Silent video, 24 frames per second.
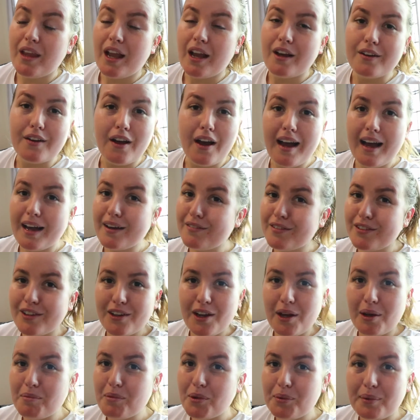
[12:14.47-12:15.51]
not having
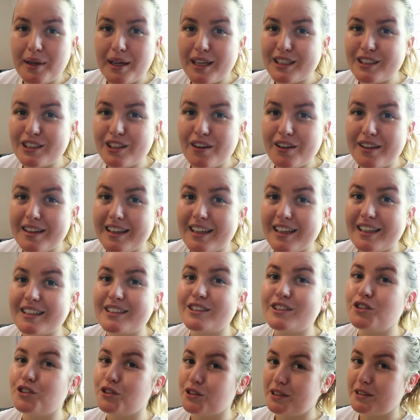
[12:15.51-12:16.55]
no more weeks like
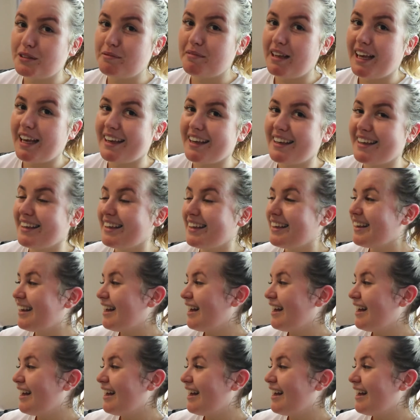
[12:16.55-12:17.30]
this, trust me.